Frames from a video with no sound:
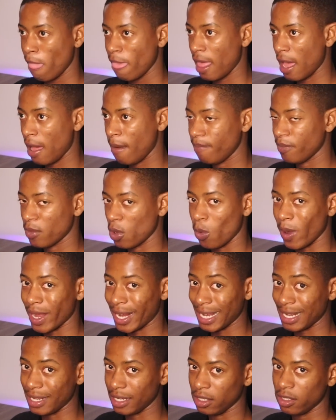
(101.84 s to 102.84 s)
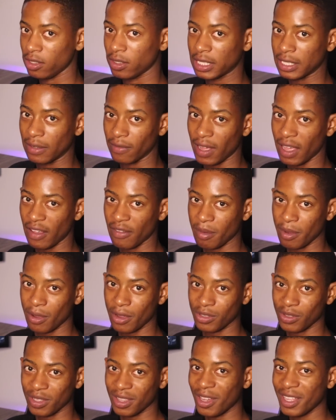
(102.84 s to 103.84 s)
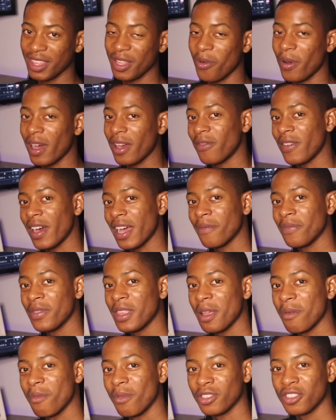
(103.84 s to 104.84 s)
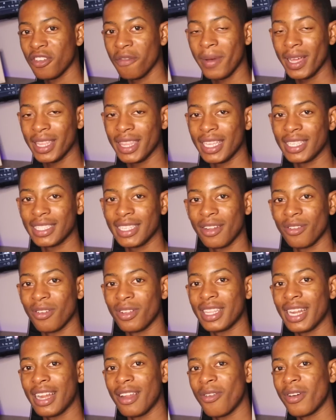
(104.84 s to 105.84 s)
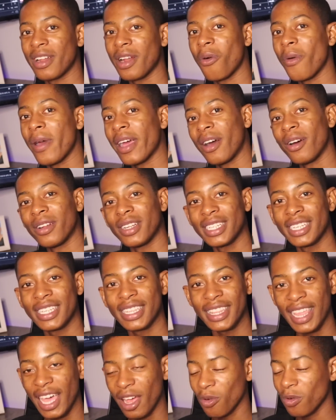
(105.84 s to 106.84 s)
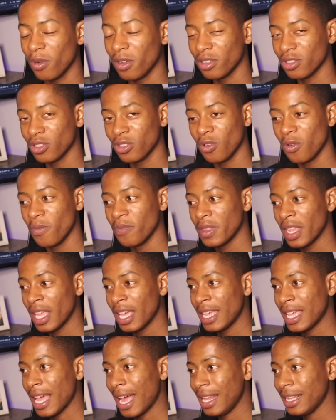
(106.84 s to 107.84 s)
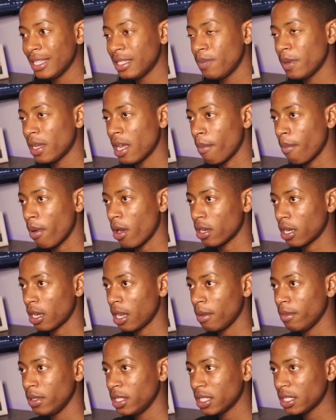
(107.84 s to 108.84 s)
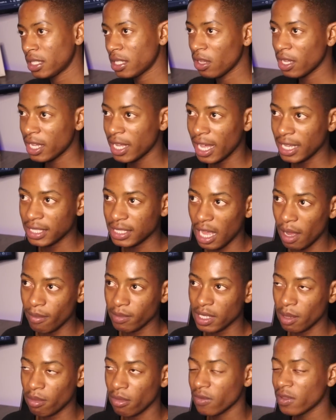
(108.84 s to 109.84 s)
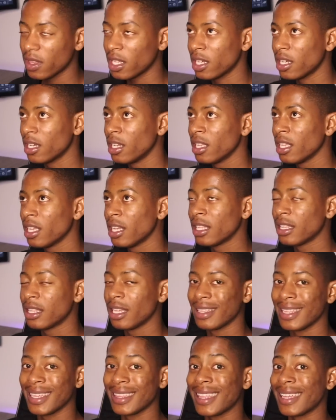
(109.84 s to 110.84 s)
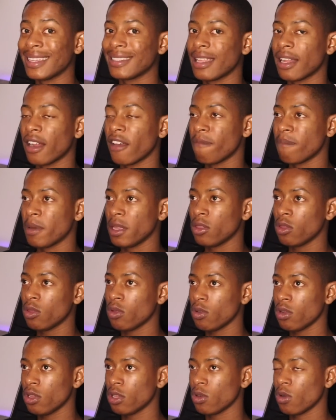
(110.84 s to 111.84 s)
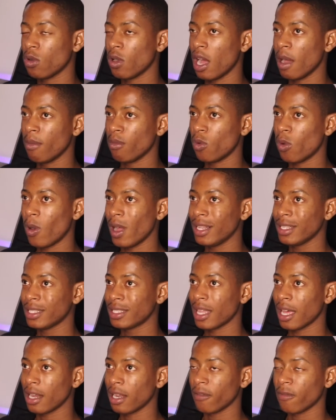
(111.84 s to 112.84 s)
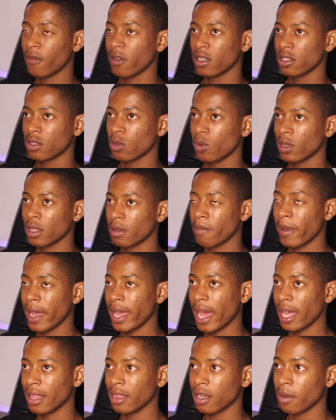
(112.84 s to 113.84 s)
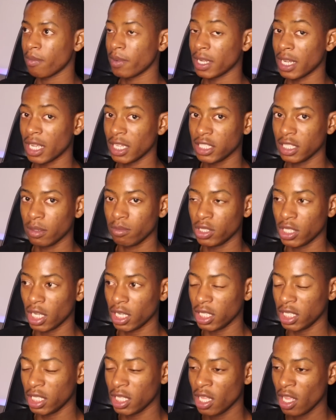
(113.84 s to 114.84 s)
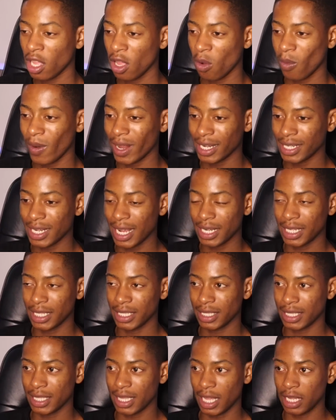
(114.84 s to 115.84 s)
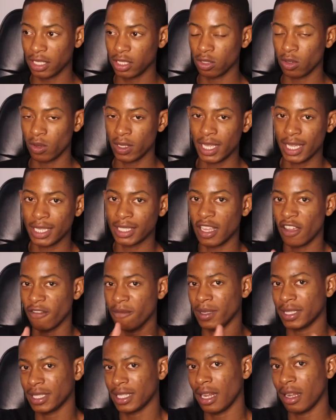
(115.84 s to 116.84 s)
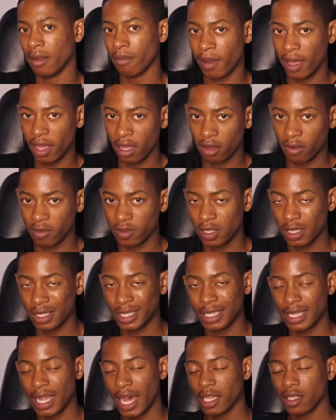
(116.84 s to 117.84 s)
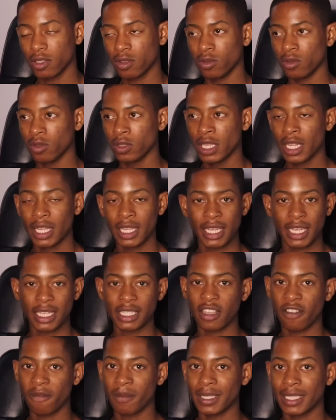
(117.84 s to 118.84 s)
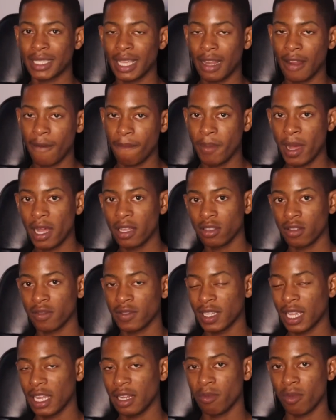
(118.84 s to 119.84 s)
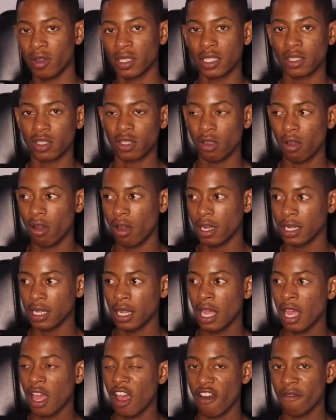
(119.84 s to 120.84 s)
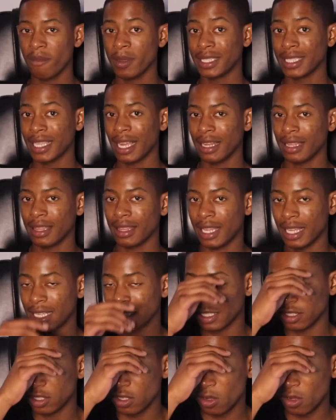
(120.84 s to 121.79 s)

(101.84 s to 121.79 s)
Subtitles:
what I need to survive, because without the Wi-Fi, most of my things are not really going to work out that well. So yeah, let's speak about it. Let me just tell you guys some of the things that I've been through, while starting first with my entrepreneurship journey. What I've done is that, yes, I've been selling packet of sweets in high school. Yes, I've been selling parts of skateboards and so on. I've been selling things and